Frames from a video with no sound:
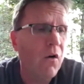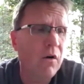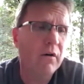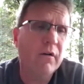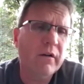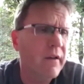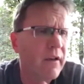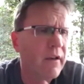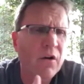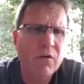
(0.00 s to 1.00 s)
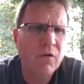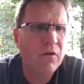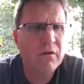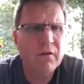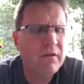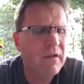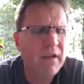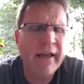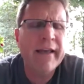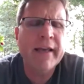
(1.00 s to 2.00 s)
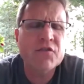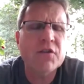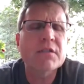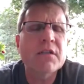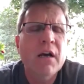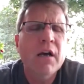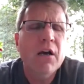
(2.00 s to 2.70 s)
Or, you know, or it just,